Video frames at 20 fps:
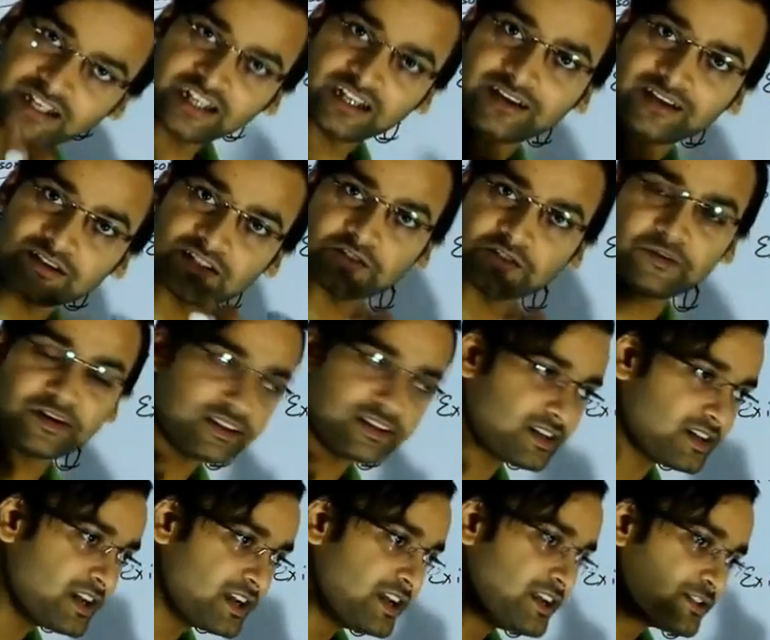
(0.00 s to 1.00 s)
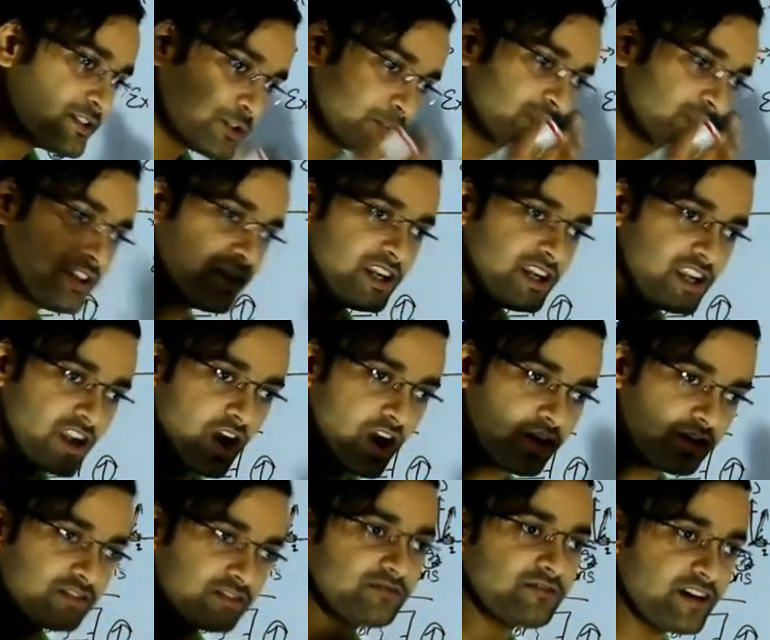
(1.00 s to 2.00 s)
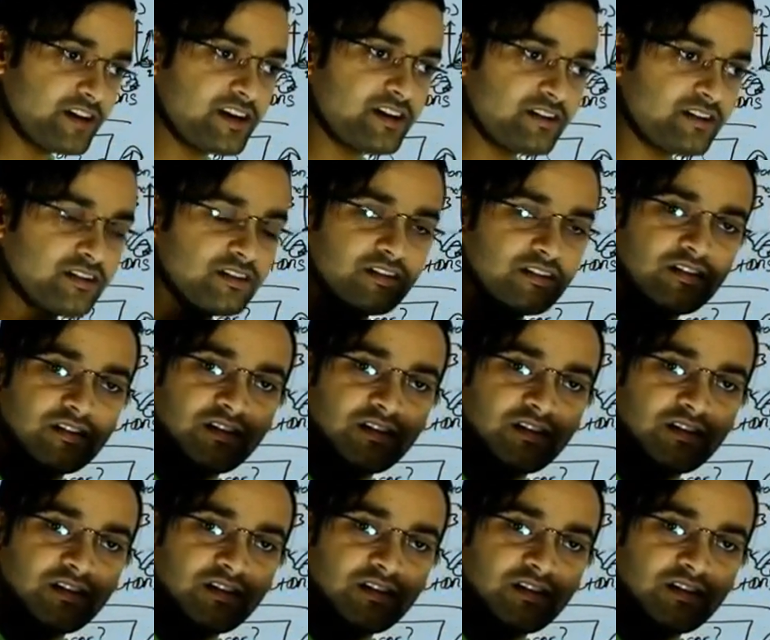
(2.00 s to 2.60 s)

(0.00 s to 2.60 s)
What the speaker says: 30 kg weight, so 300